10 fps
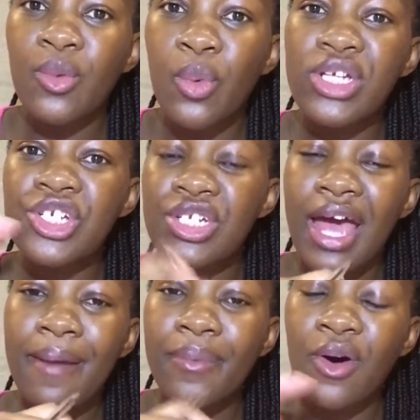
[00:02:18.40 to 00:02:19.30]
which
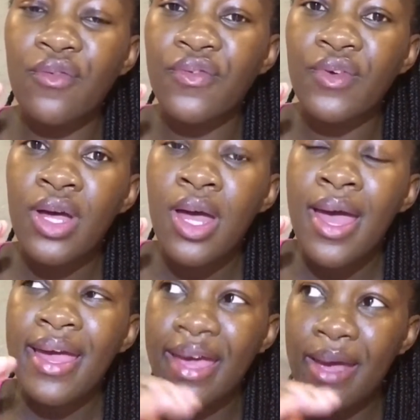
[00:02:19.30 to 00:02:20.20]
type of
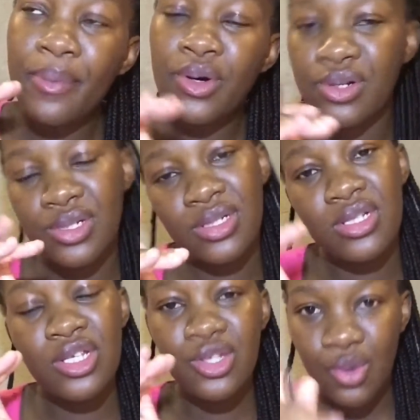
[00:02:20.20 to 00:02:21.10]
hair
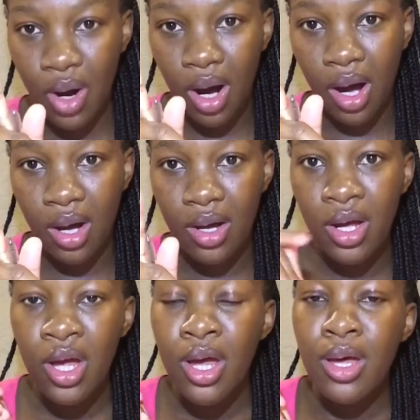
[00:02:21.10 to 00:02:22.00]
porosity you are,
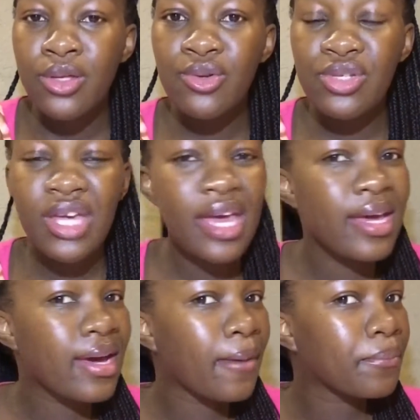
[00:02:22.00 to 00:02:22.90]
you
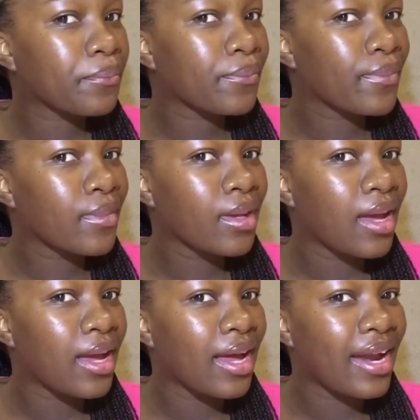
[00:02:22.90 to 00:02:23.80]
take
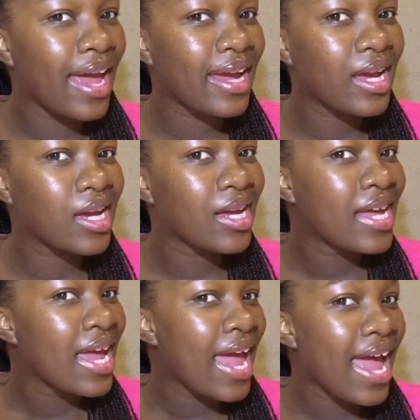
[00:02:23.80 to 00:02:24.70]
like
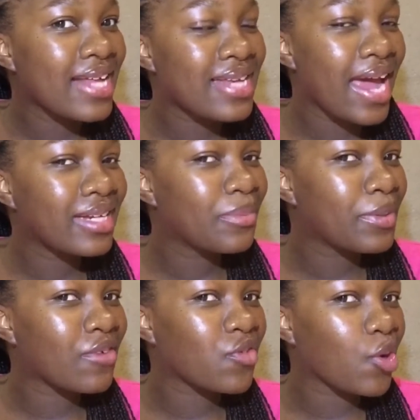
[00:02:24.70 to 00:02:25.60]
a tiny
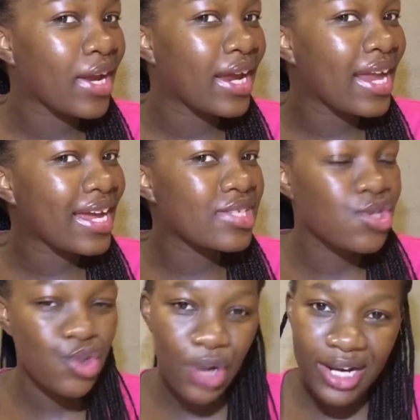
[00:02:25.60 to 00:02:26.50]
bit of your hair, like a
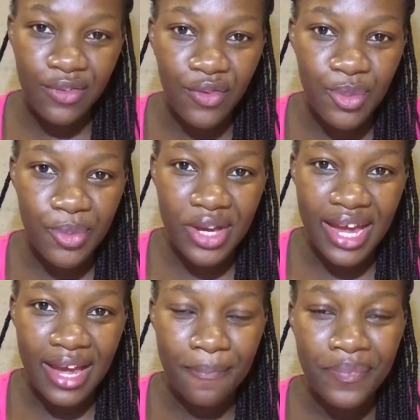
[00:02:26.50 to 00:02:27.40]
strand from your
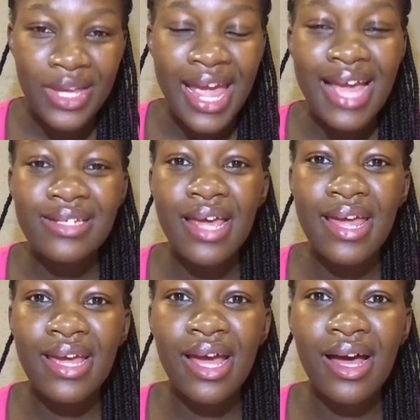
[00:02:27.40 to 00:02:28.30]
hair,
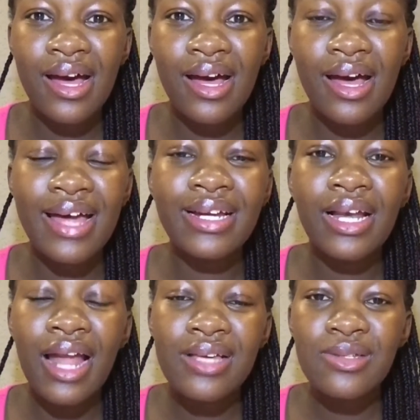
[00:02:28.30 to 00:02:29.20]
take a
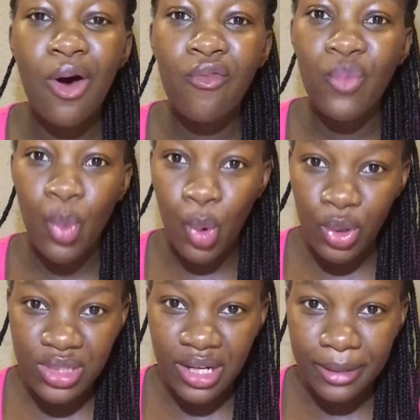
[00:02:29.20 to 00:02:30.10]
glass of
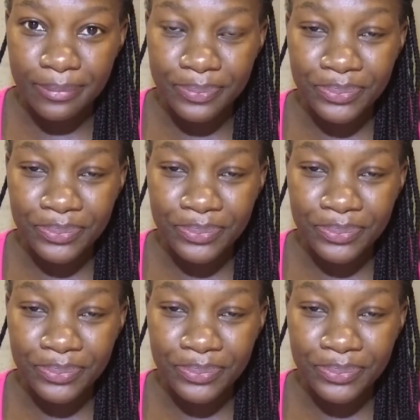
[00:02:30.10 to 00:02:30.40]
water,